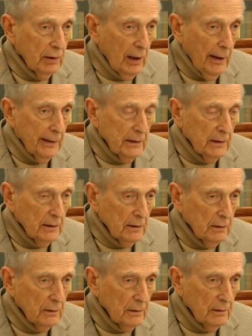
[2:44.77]

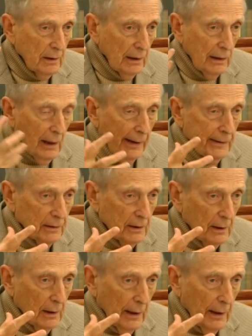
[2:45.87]
blinding light